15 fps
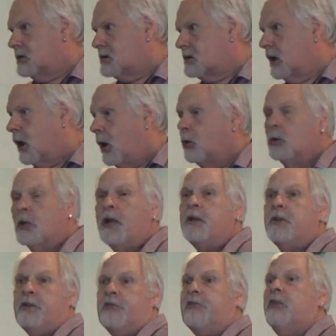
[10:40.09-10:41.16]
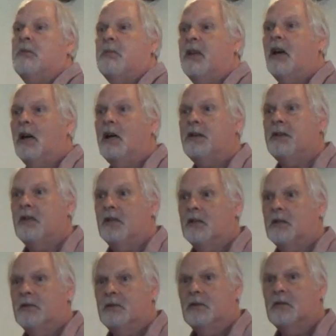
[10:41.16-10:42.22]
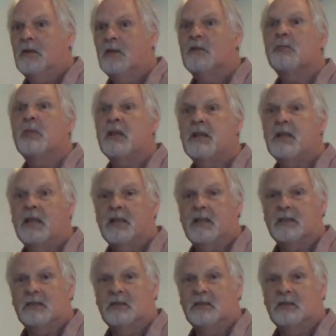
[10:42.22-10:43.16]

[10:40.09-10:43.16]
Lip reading: a whole history behind it of meaning.